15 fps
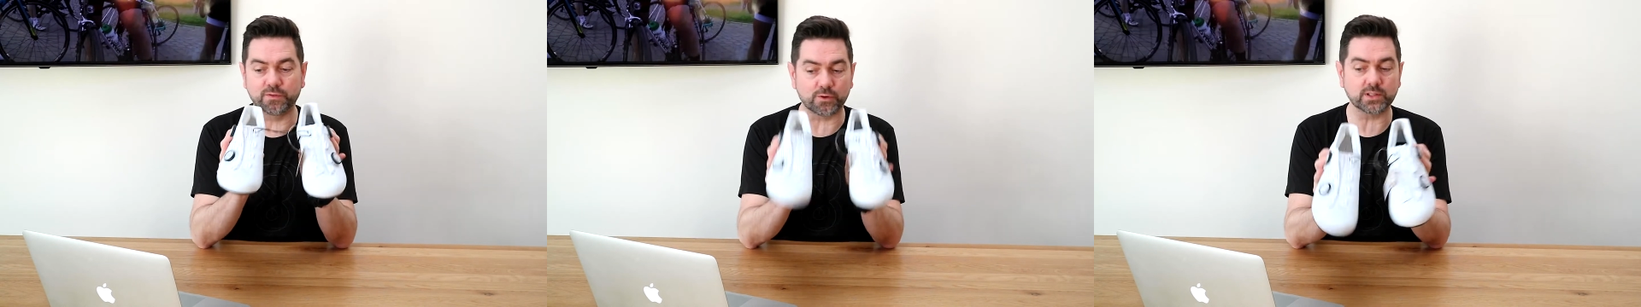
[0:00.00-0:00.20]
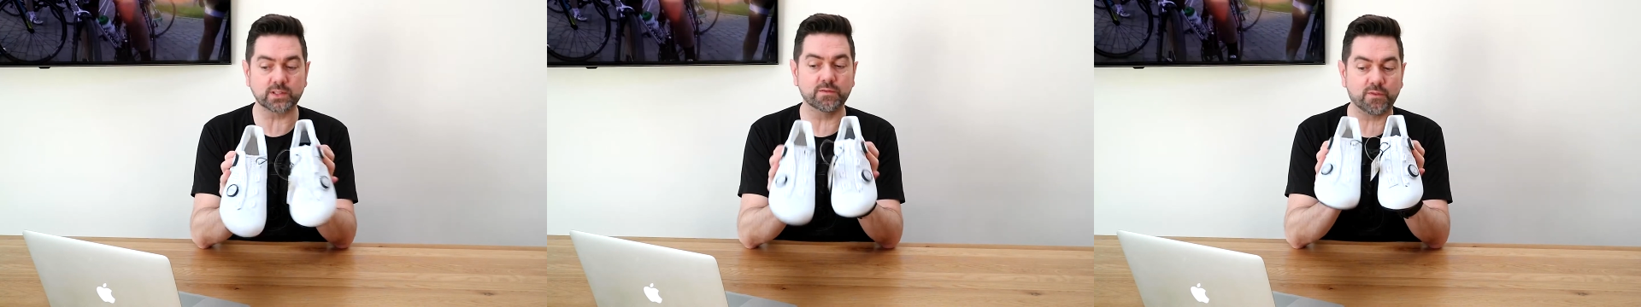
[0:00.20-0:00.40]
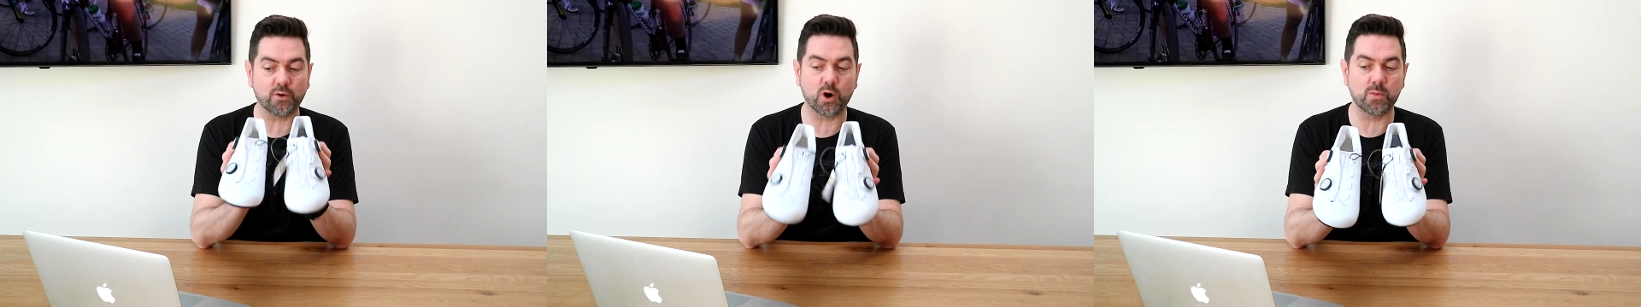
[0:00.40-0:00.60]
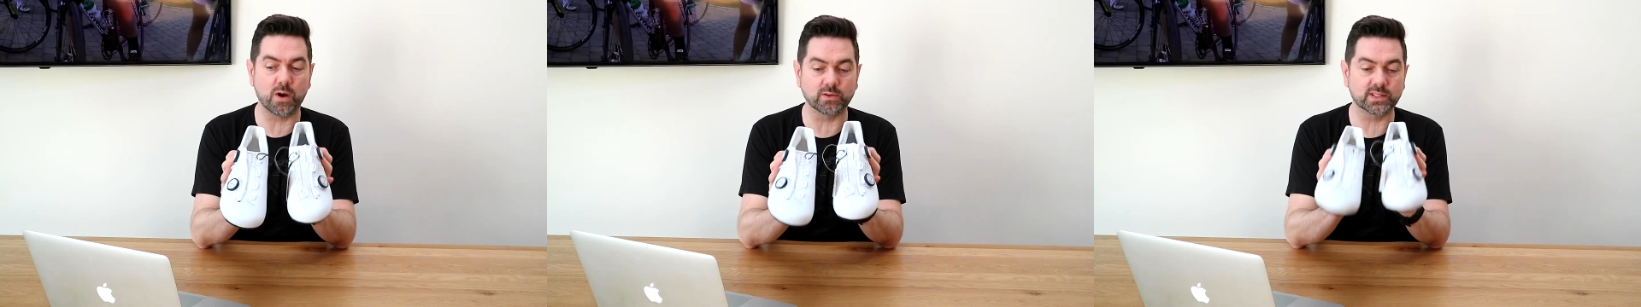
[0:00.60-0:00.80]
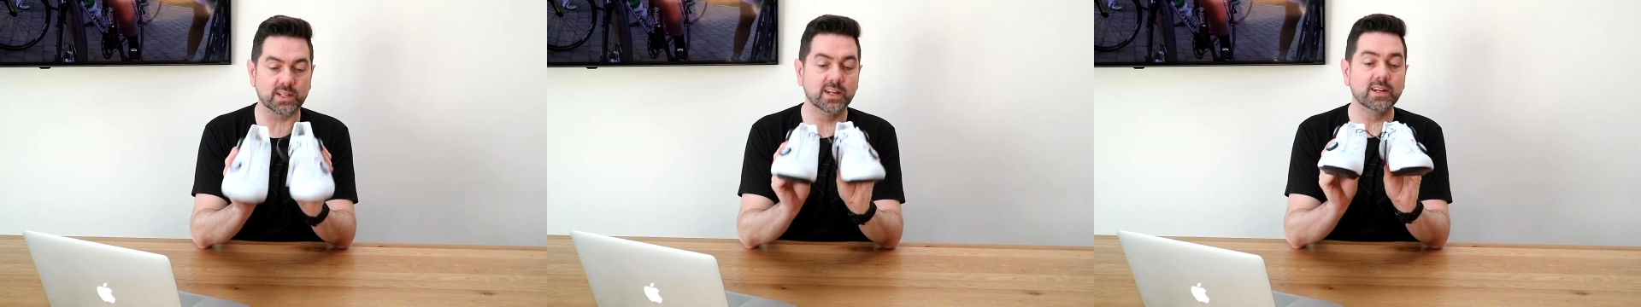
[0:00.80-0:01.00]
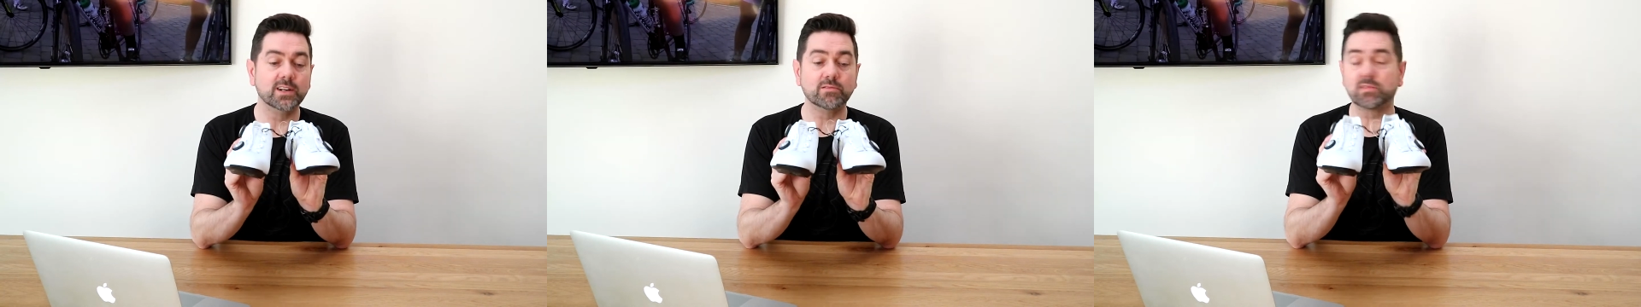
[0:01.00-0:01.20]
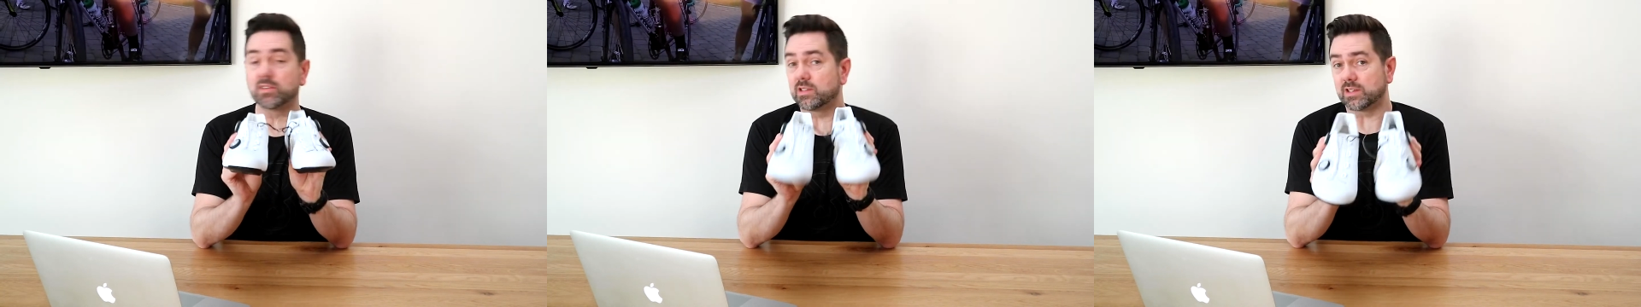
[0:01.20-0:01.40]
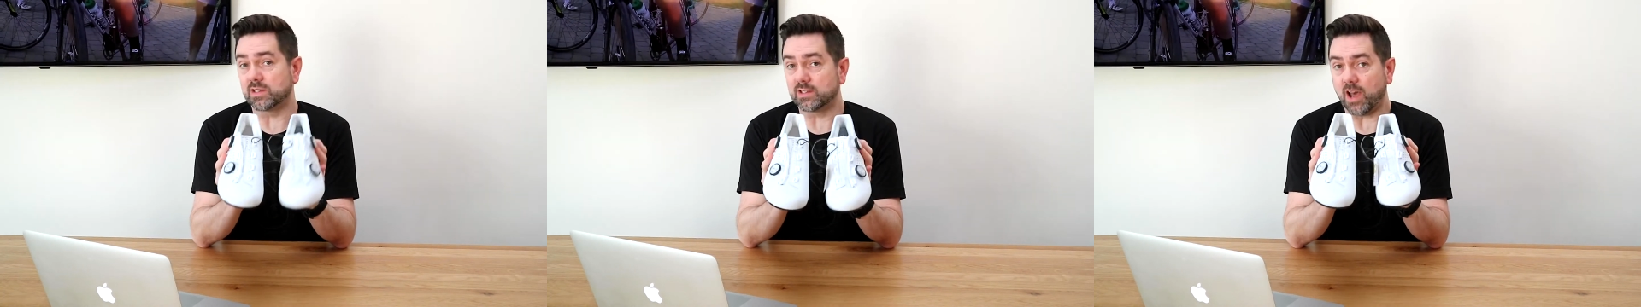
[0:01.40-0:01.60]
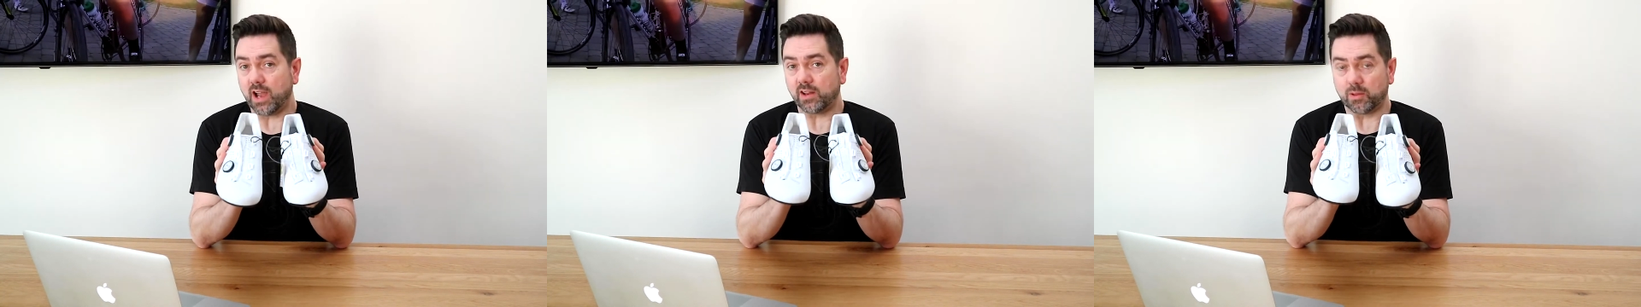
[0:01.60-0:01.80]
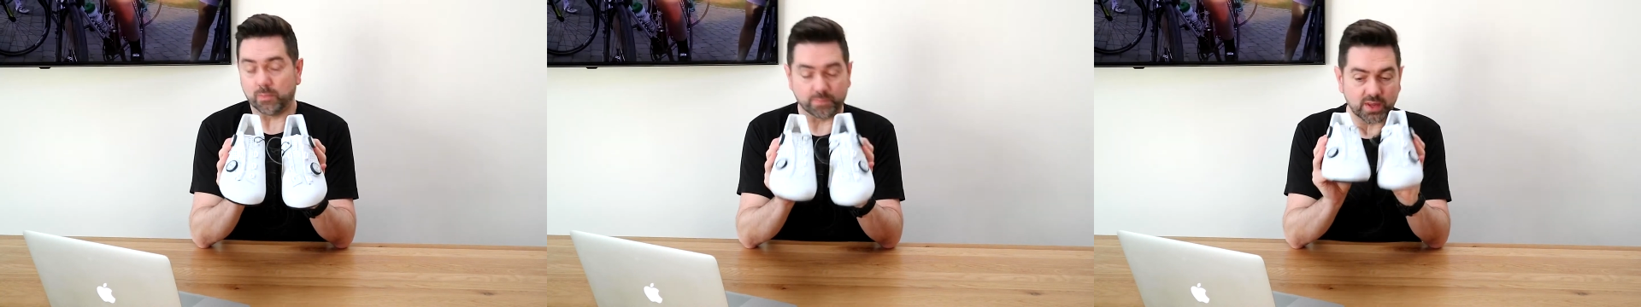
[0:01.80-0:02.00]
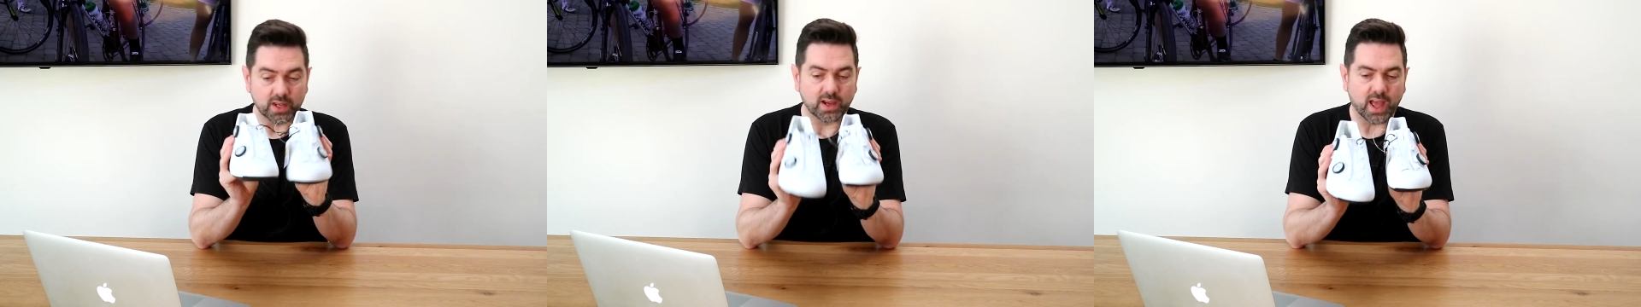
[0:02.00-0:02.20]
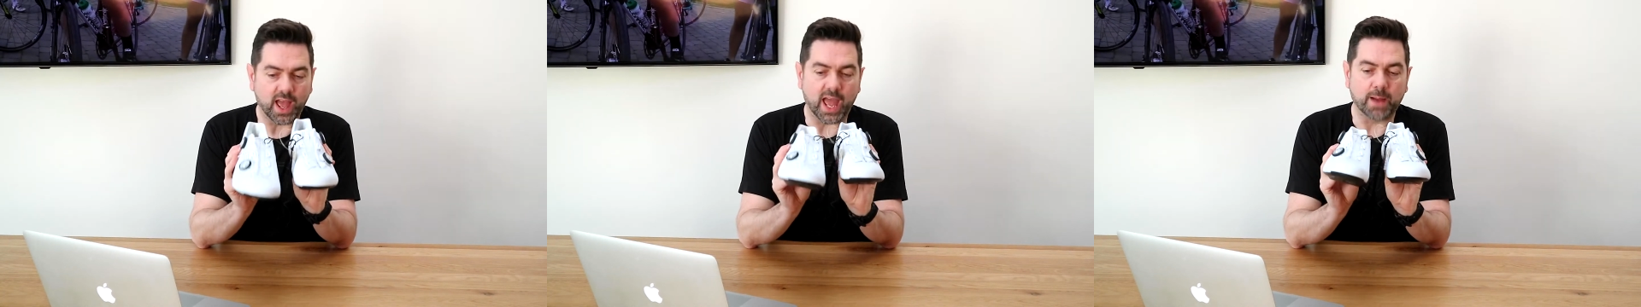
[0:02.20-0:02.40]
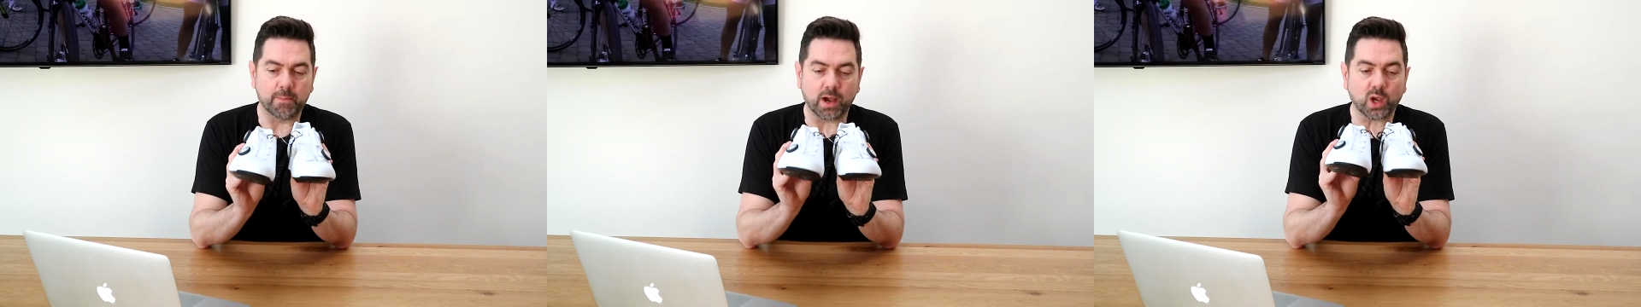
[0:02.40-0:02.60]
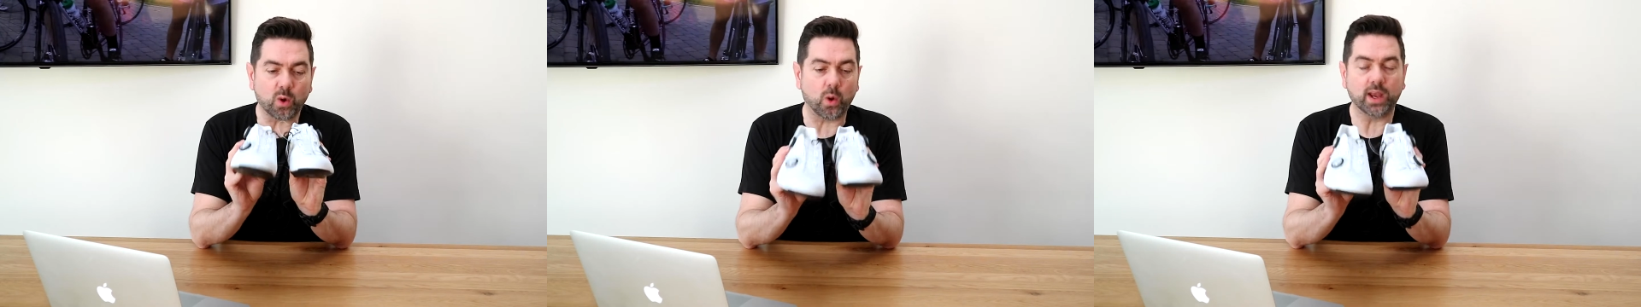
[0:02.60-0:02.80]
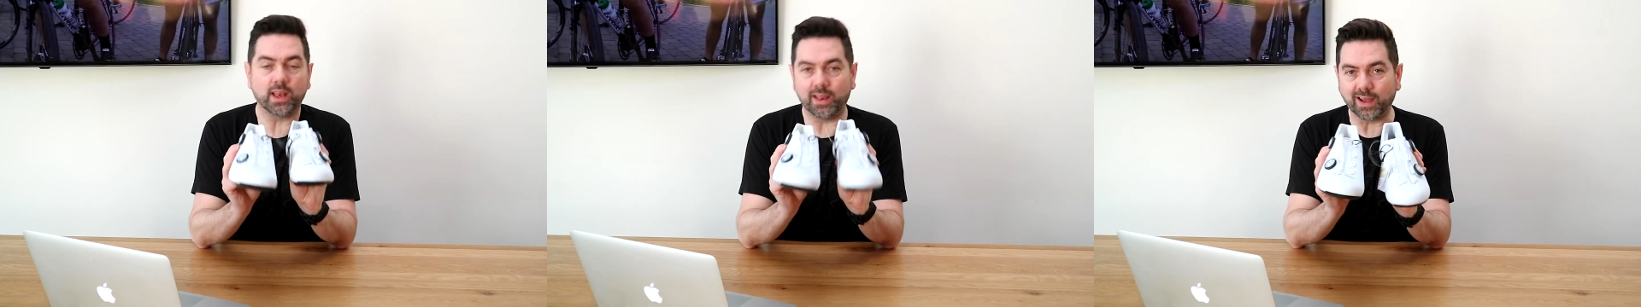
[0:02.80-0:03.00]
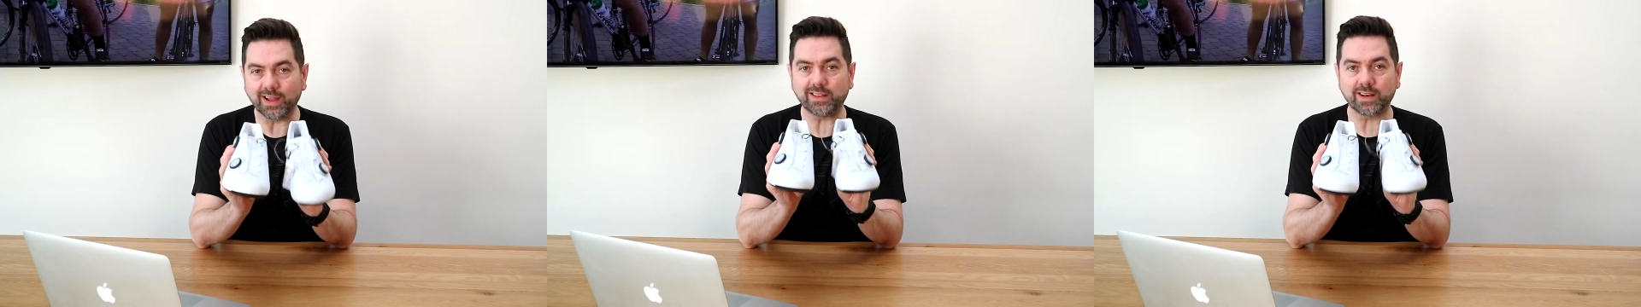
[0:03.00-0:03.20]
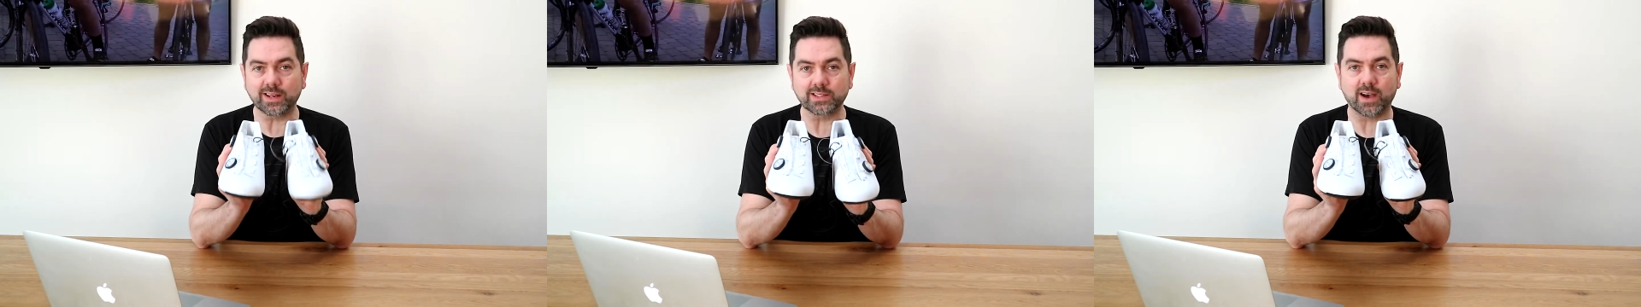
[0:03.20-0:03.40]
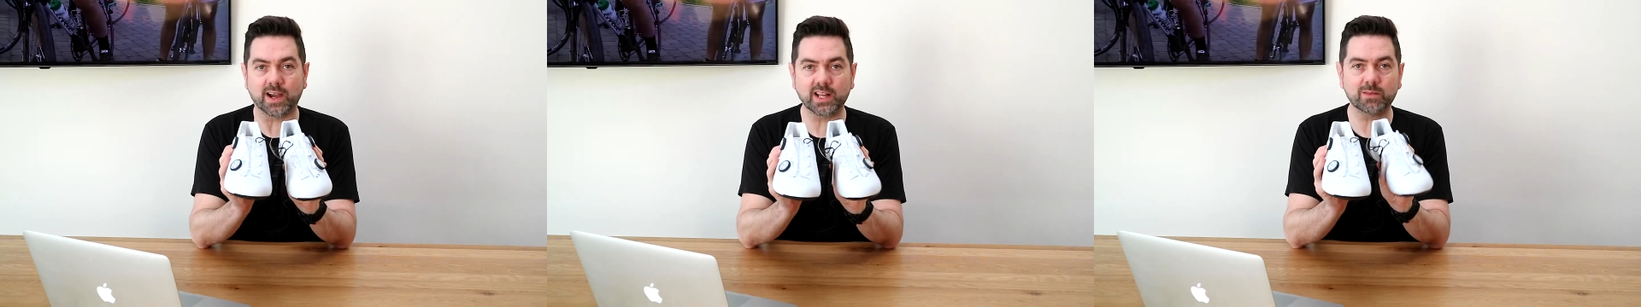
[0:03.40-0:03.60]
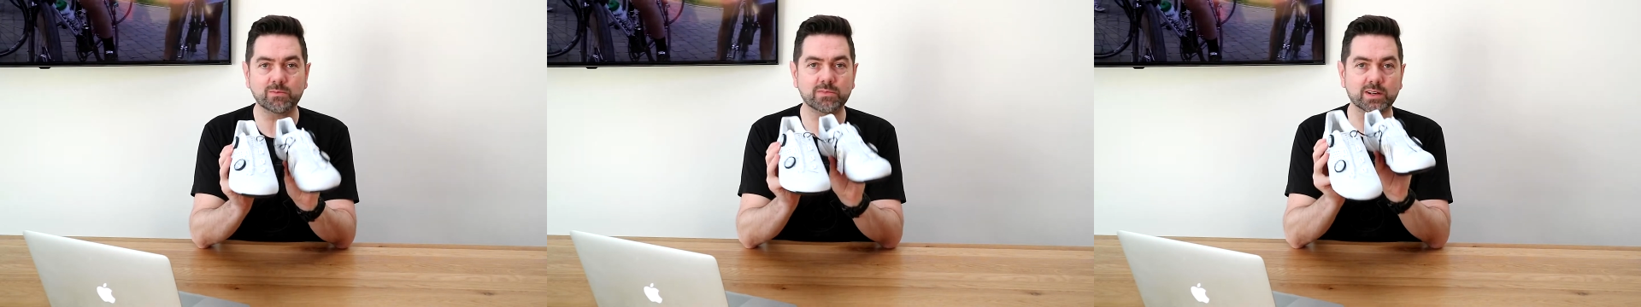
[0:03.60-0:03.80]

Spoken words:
First and foremost, there's the design of them. I quite like the design of them.